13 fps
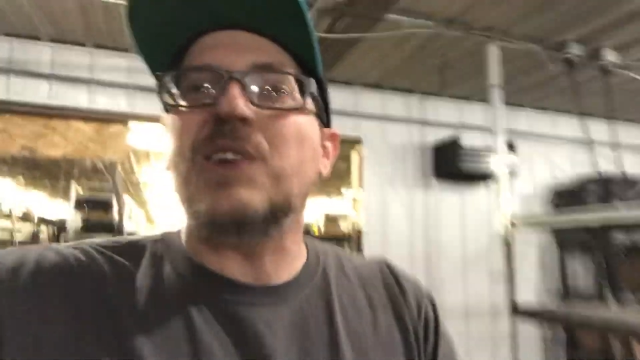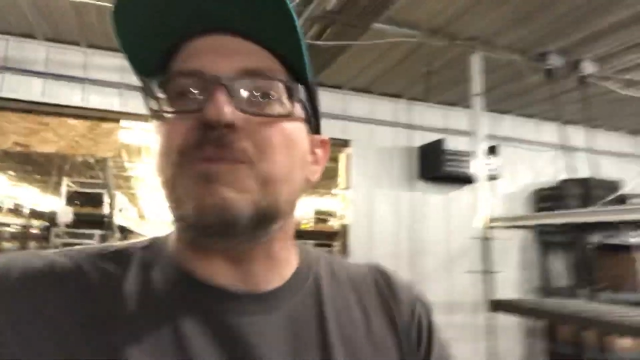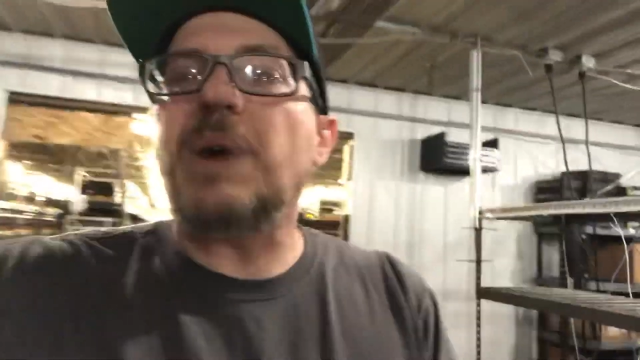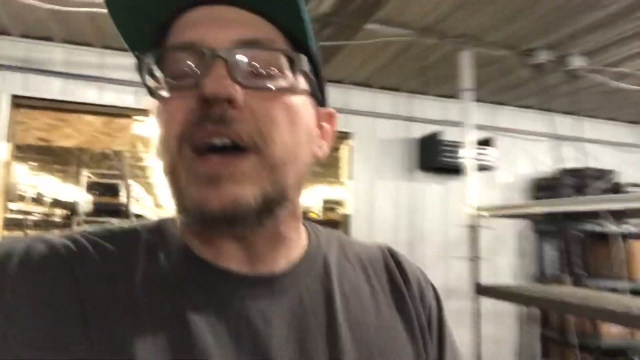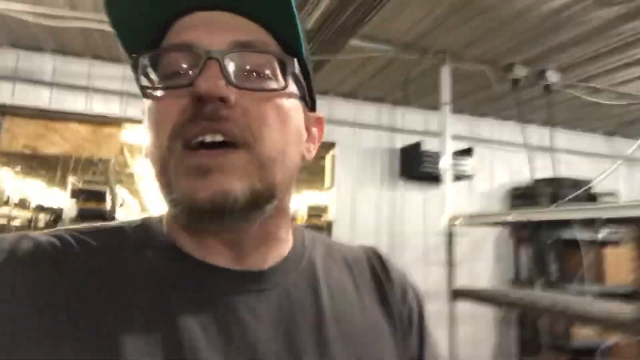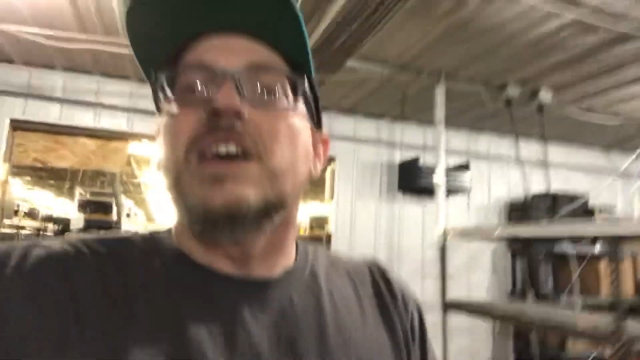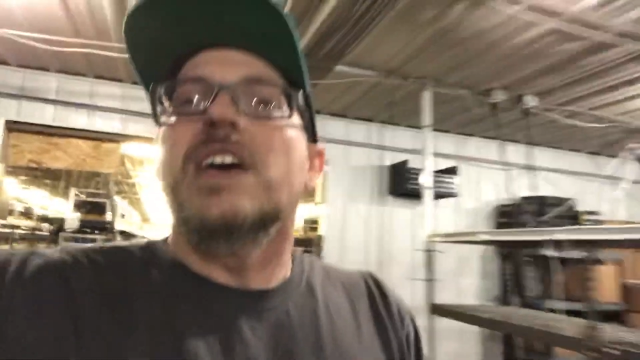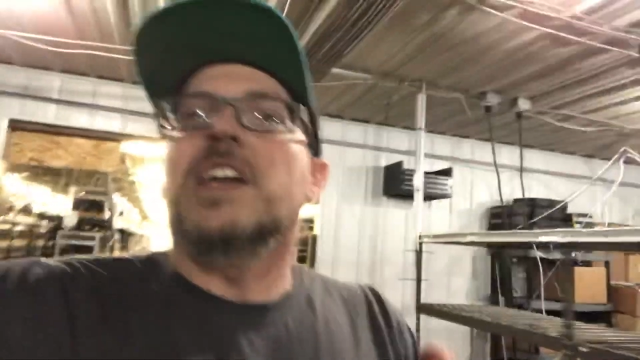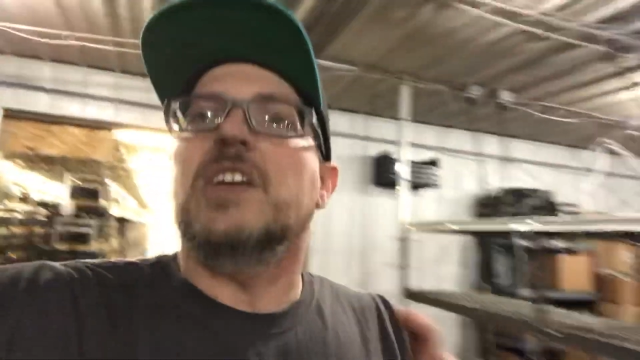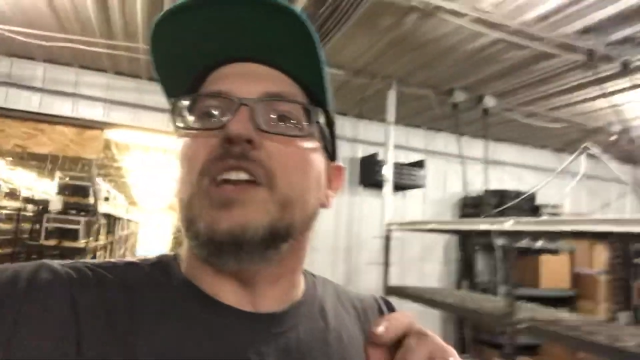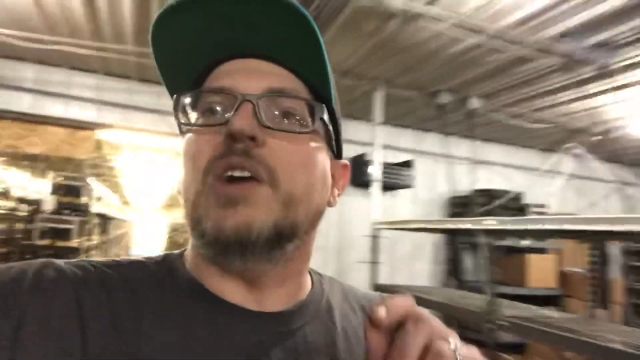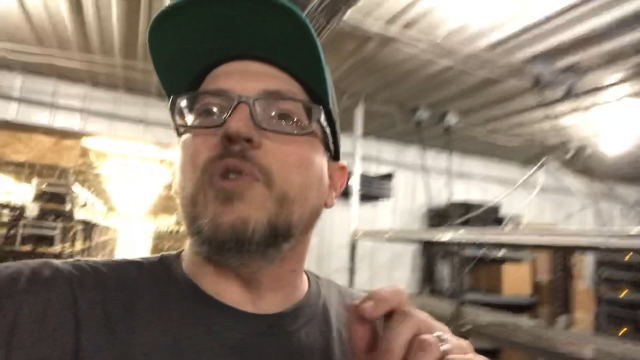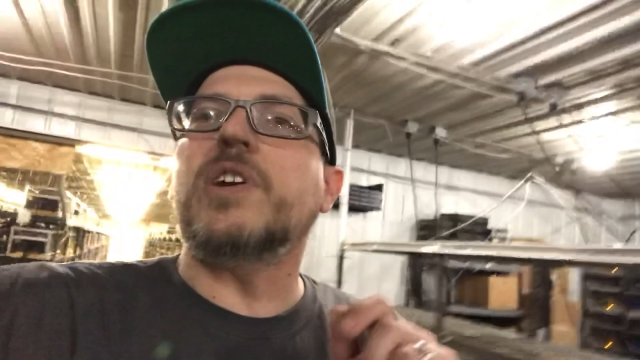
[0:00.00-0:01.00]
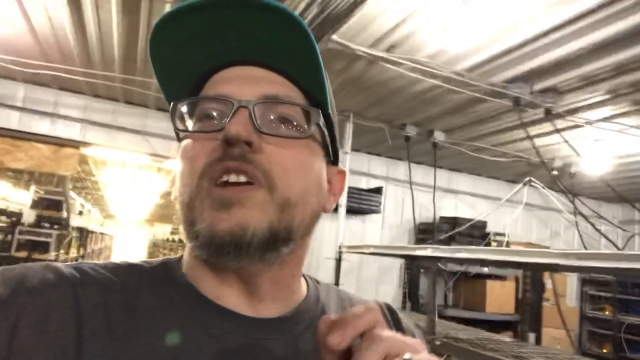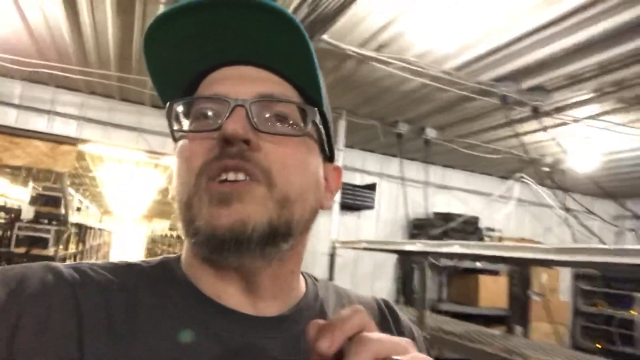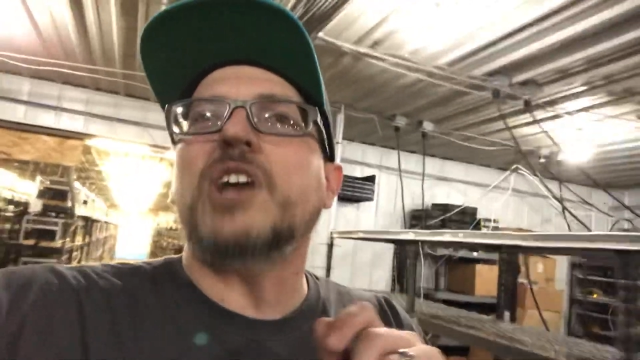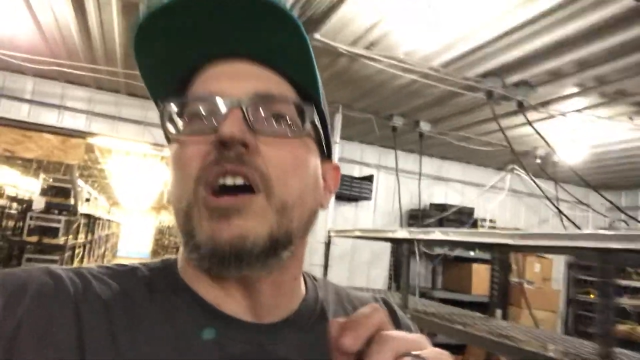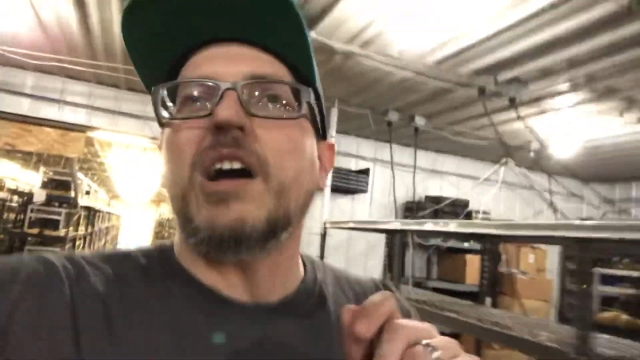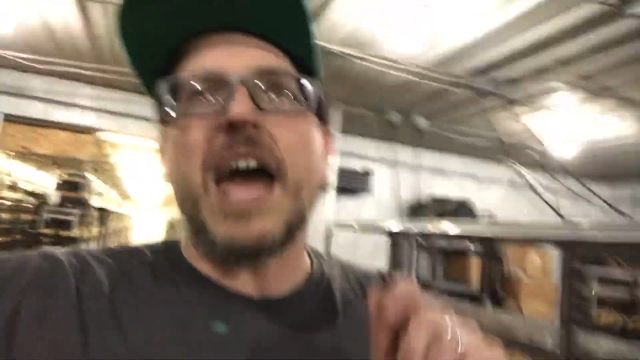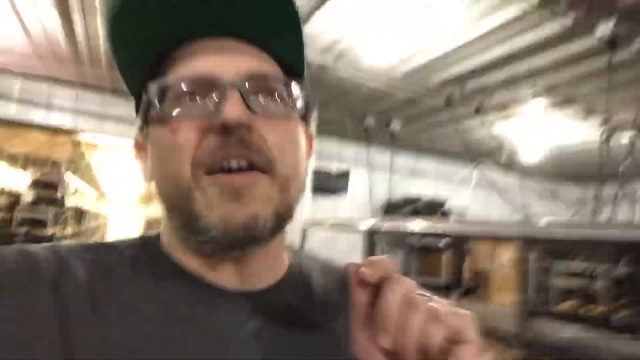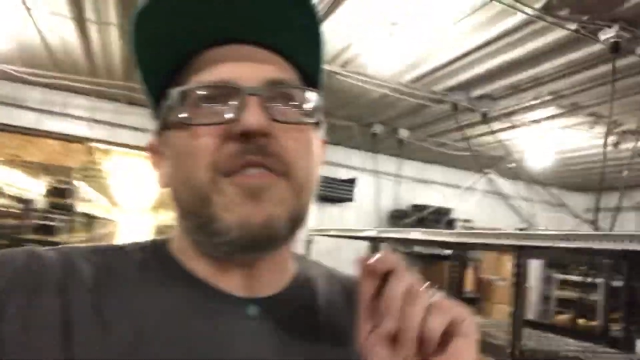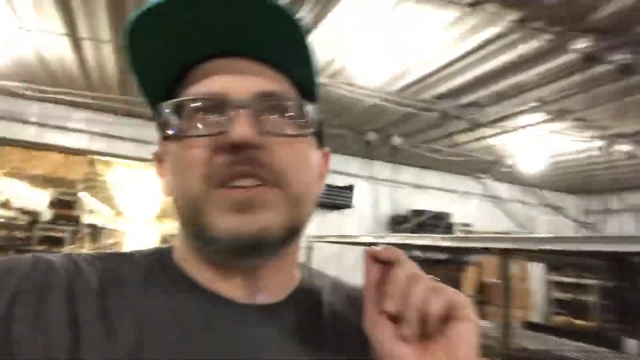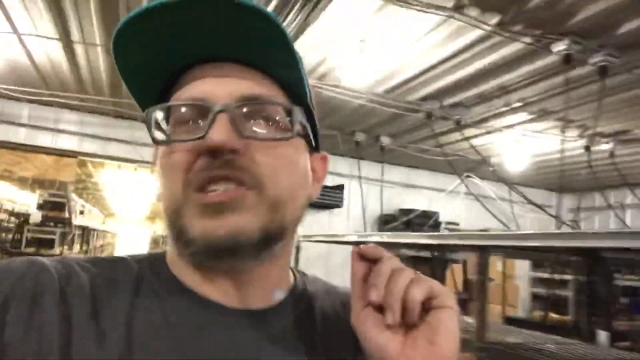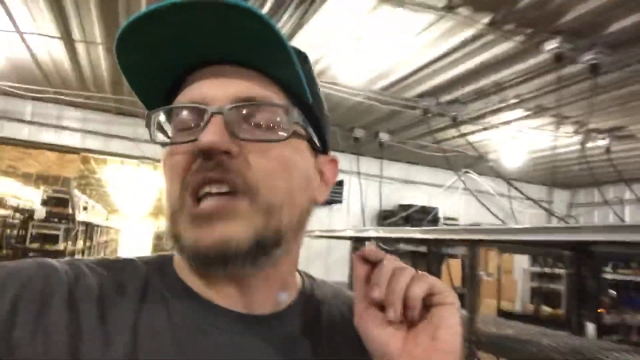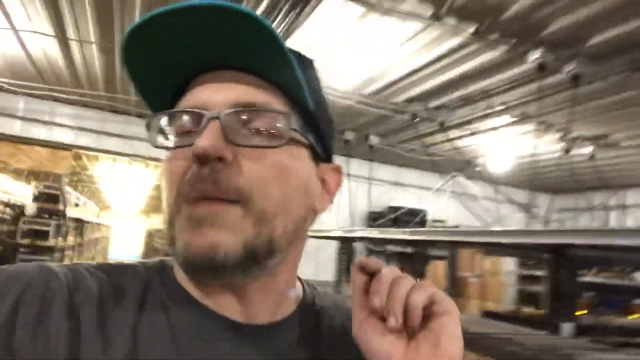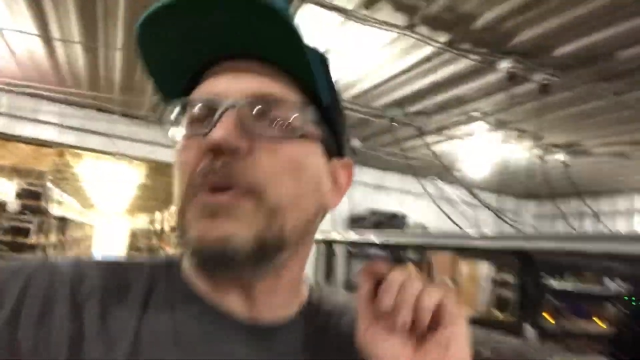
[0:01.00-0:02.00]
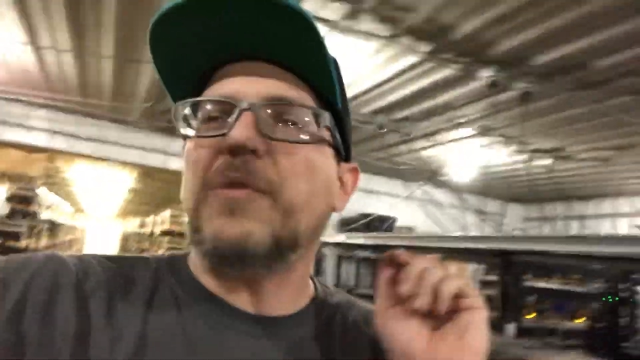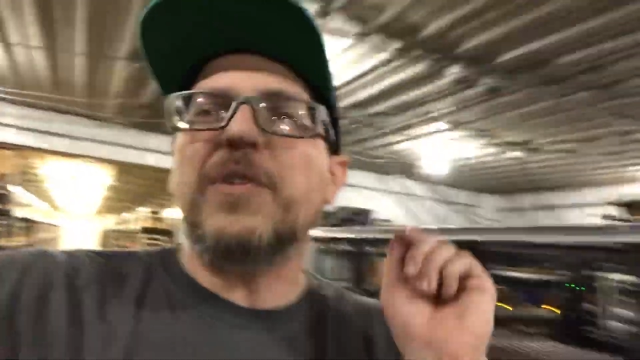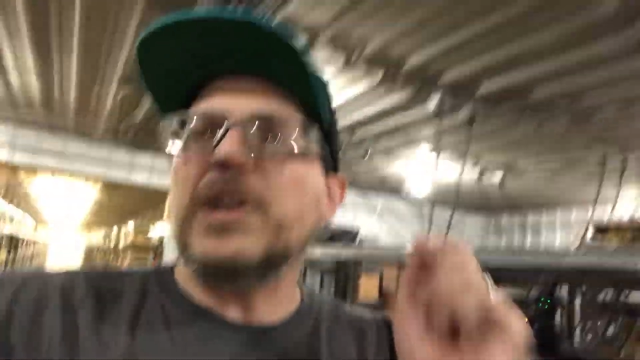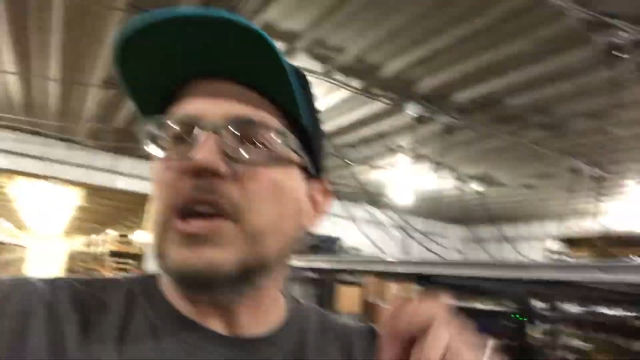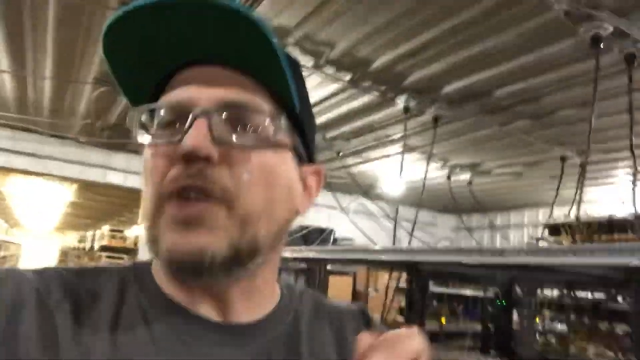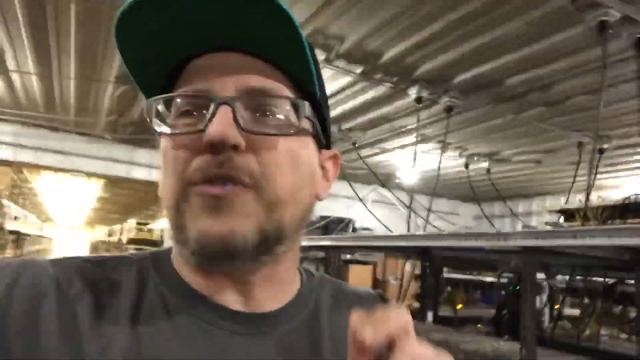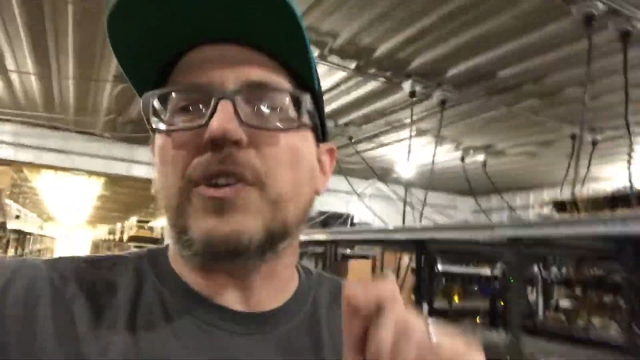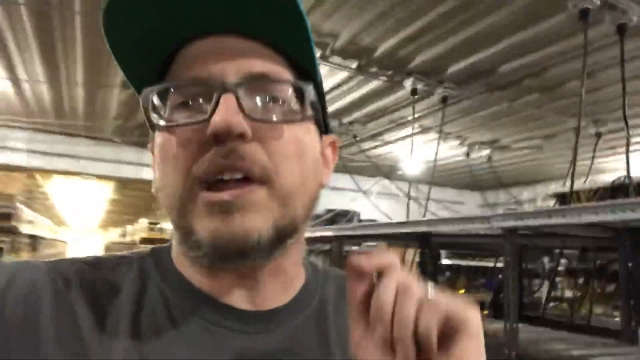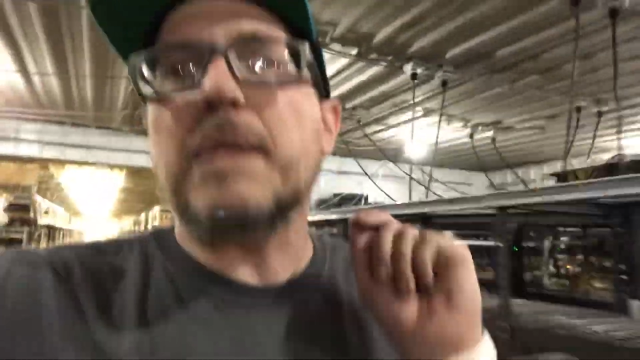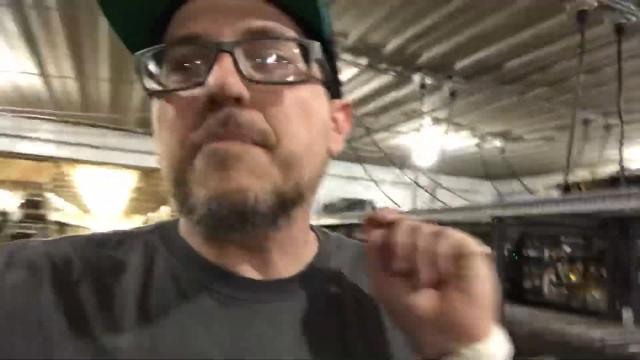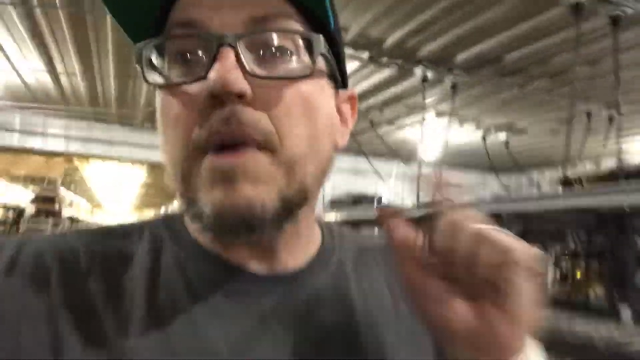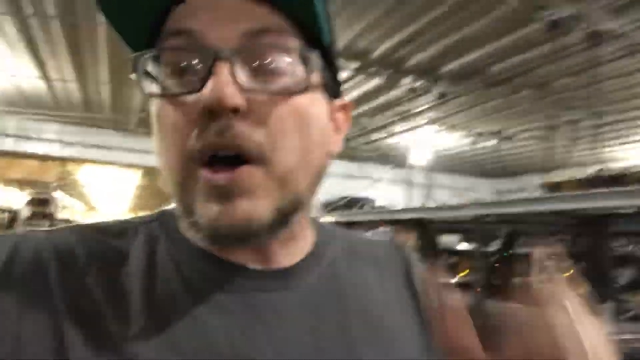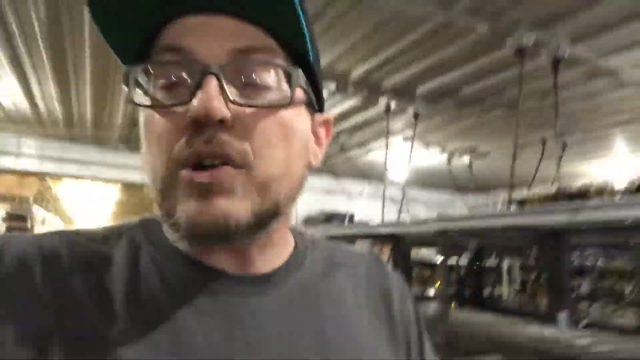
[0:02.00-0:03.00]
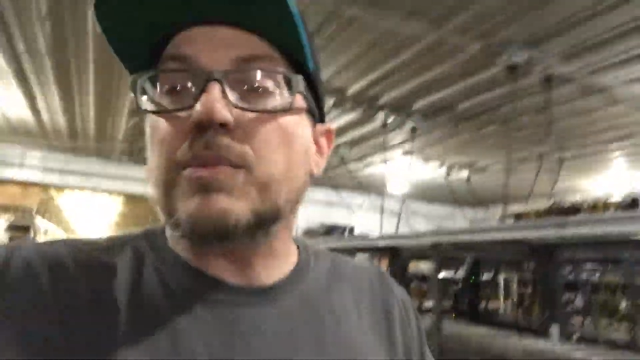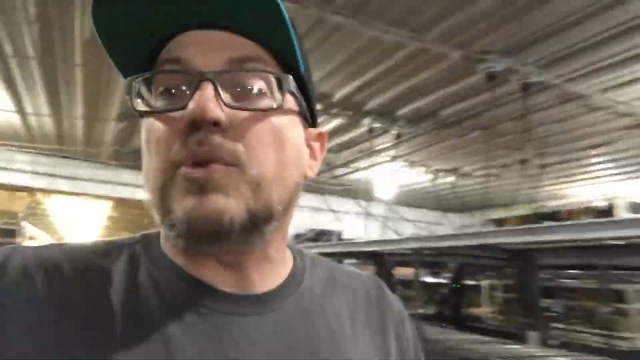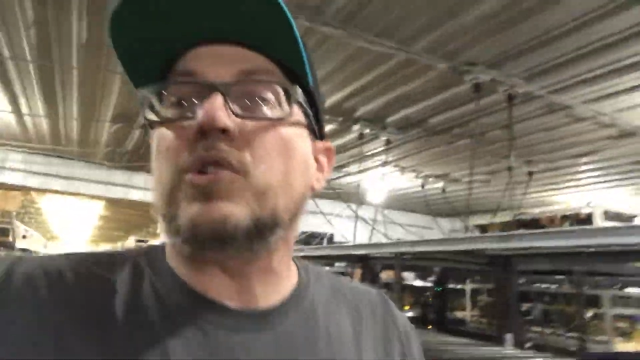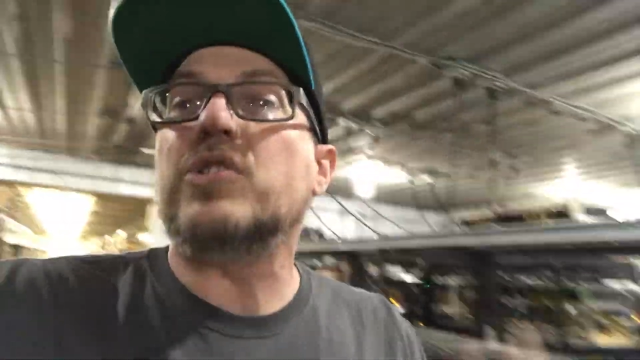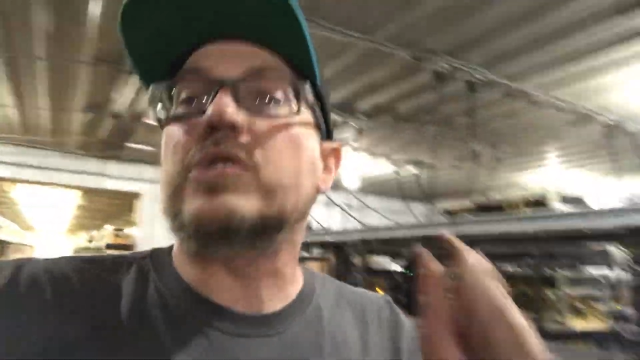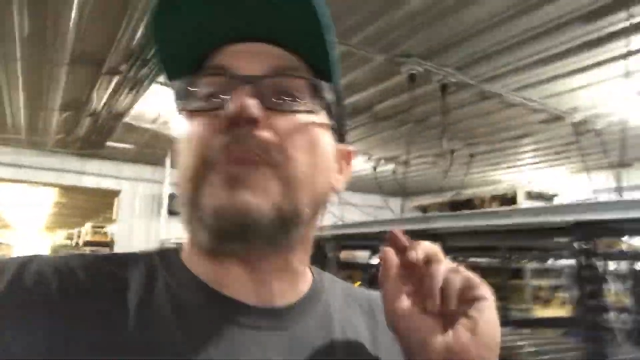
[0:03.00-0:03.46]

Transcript: But You know, we're gonna have a separate video for like motherboards,